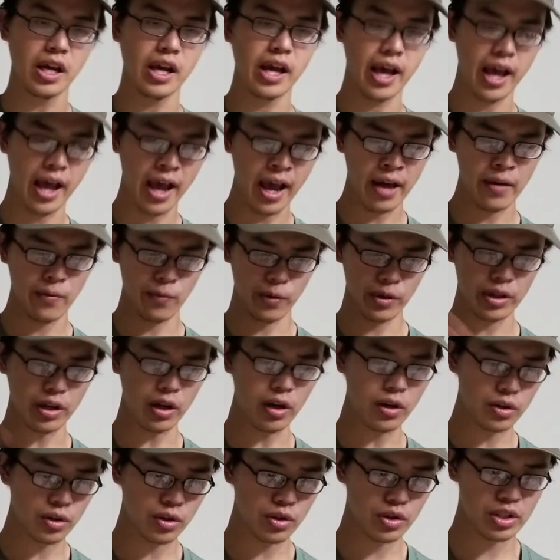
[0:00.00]
And with
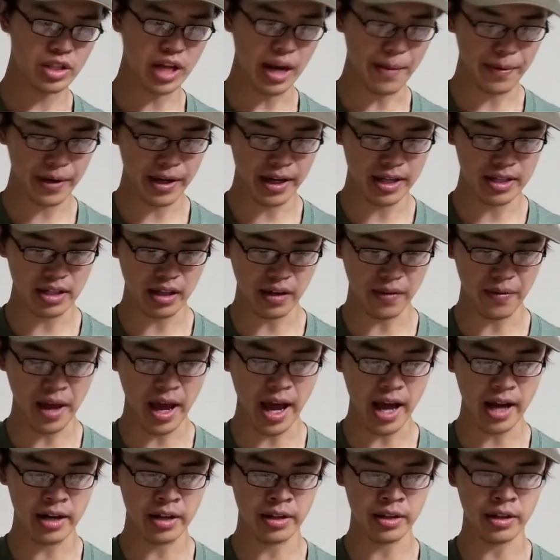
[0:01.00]
all those type of guns I've
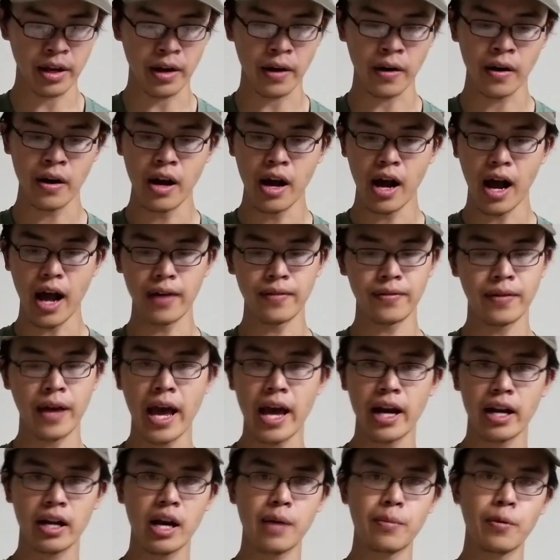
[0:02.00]
had in there, I've
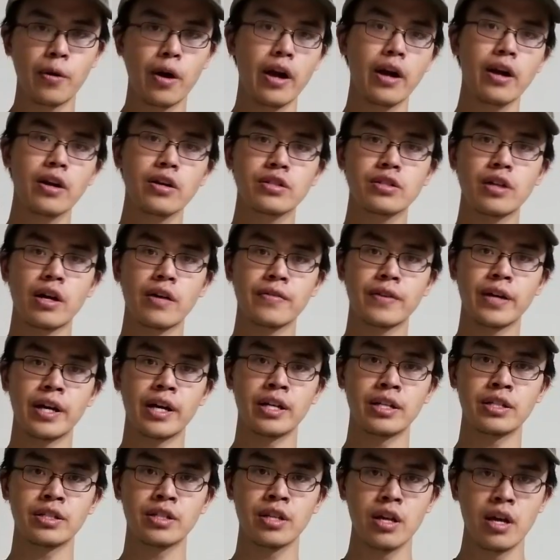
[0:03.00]
had a couple of airsoft
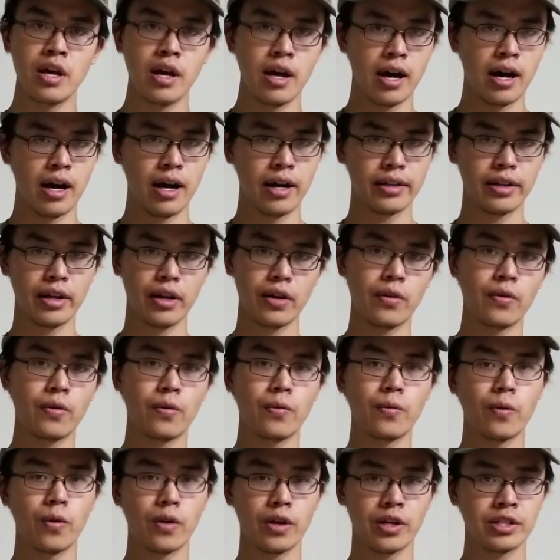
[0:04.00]
guns that
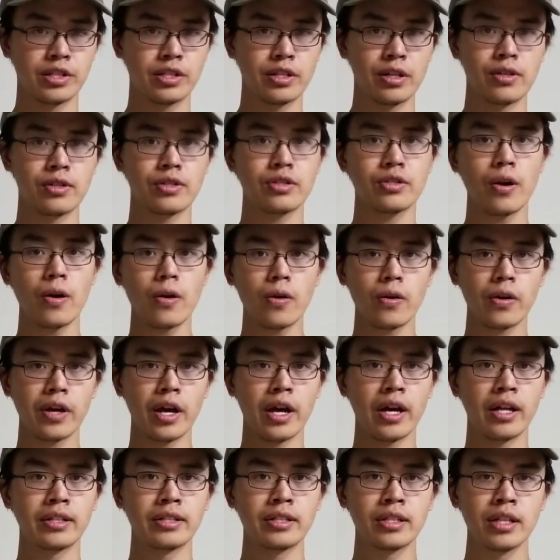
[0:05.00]
were considered starter
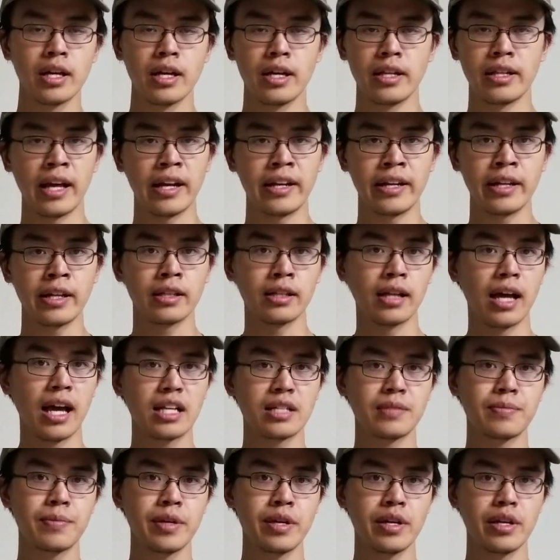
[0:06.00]
guns that didn't
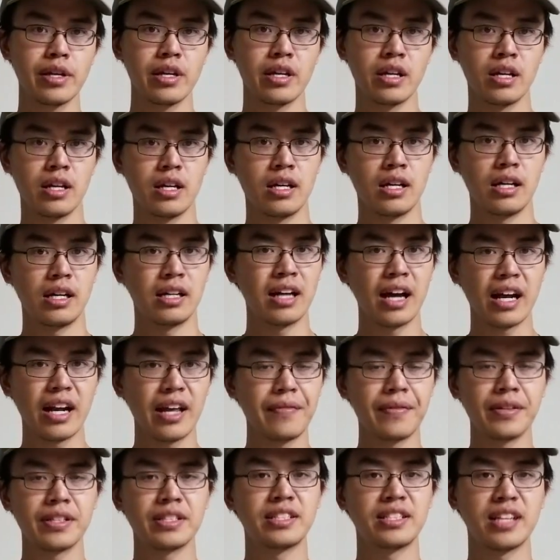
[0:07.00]
last me not
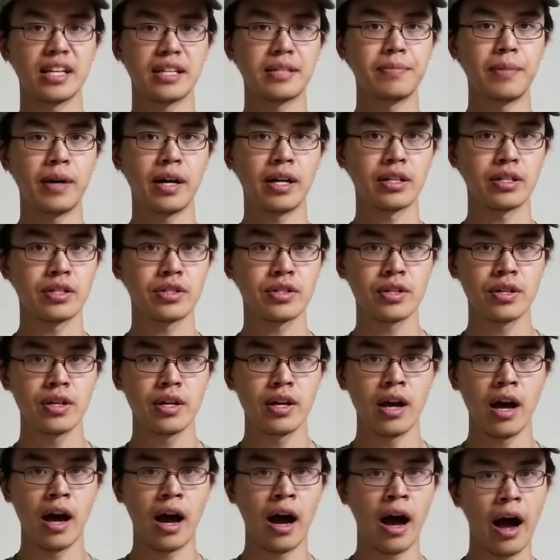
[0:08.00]
even 6 months.
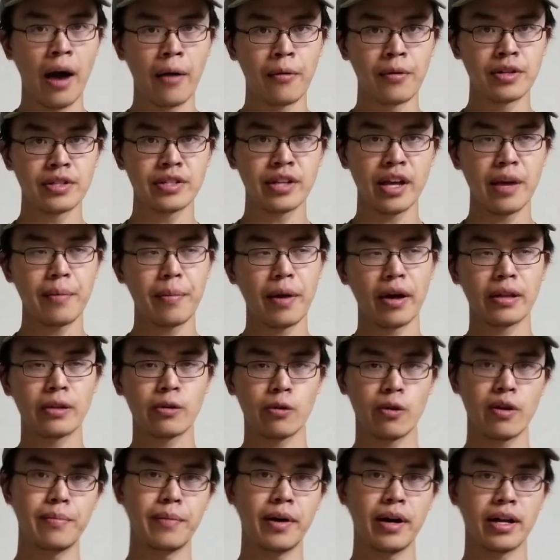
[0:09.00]
I want to say about
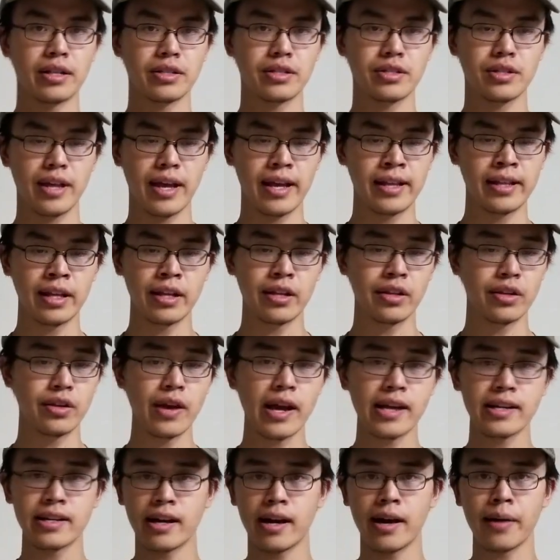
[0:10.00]
3 months, and then you
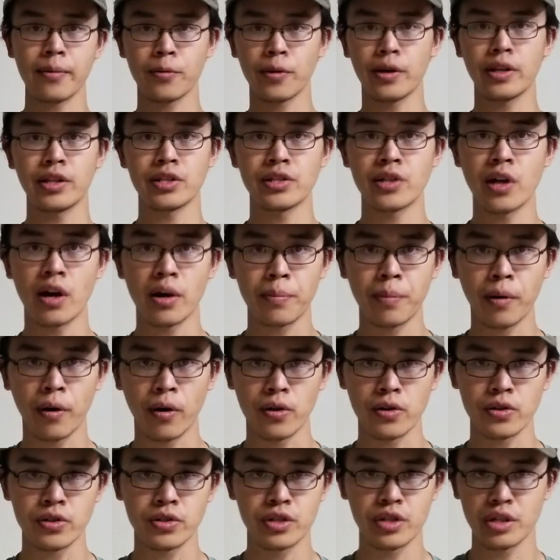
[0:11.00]
had to upgrade the stock
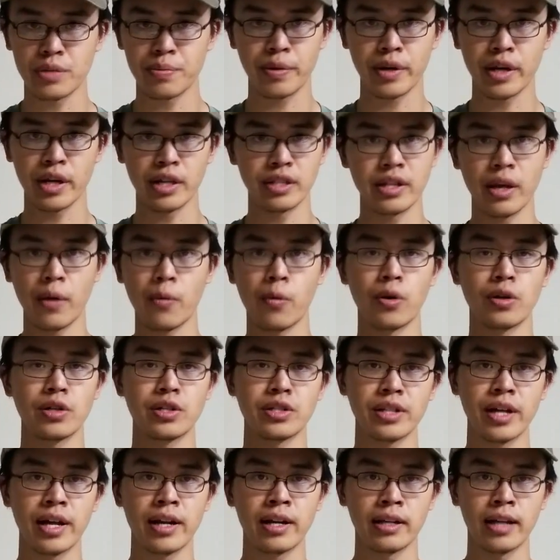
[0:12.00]
parts just because they weren't
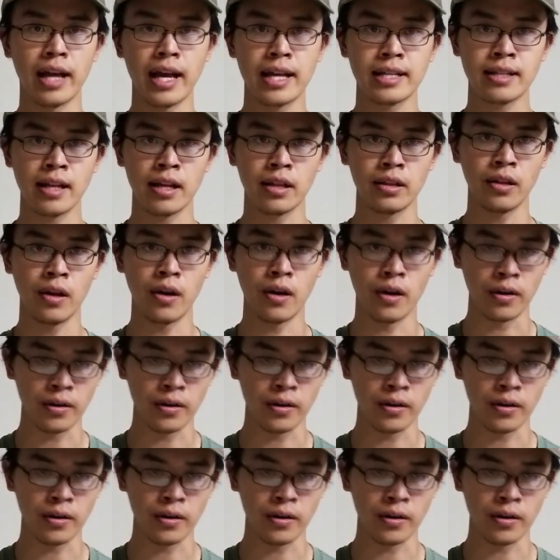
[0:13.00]
designed to last that long.